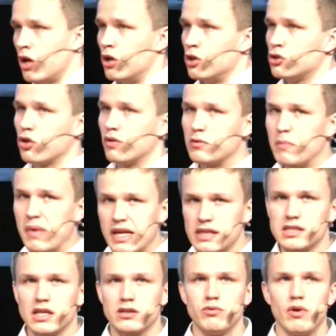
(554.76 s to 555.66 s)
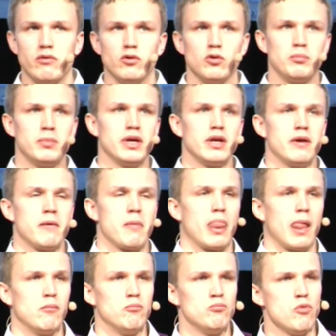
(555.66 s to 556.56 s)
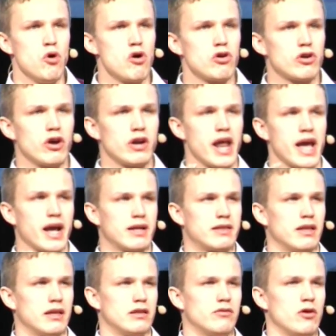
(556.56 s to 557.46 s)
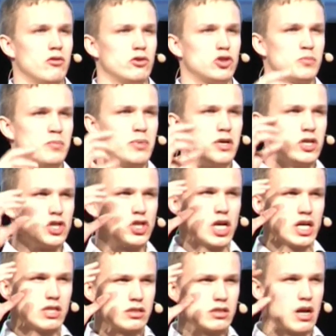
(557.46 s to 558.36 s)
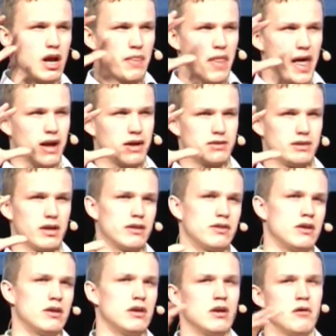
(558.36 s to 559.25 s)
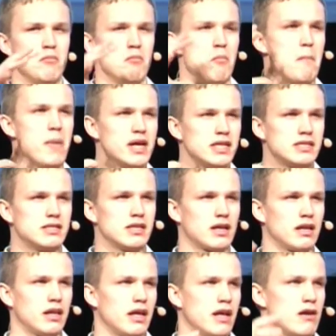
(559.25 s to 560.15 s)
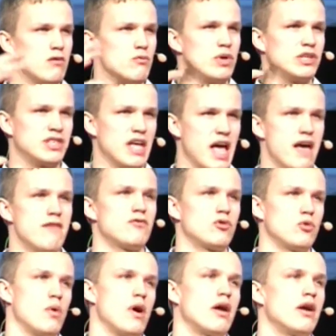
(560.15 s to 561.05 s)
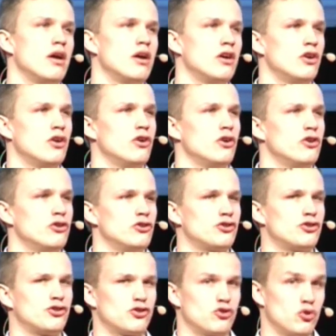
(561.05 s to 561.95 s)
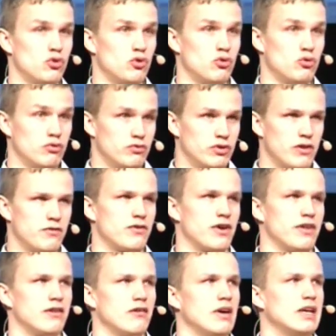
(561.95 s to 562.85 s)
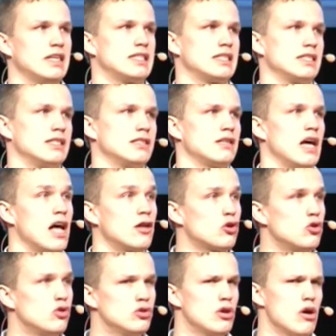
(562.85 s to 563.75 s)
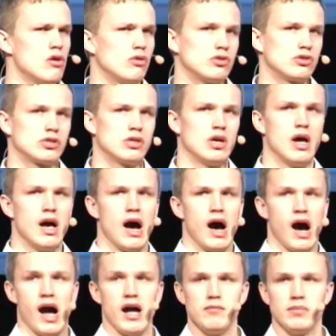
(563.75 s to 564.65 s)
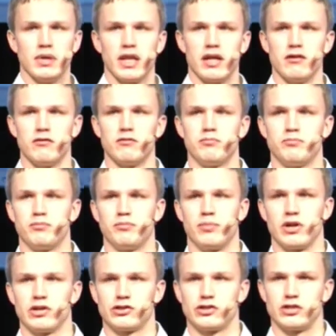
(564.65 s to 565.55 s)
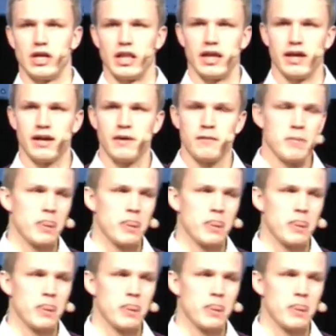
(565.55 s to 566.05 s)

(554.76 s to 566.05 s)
So it means that we will be more connected. We will be just connected, basically, with everyone through different devices. And who knows? I believe, personally,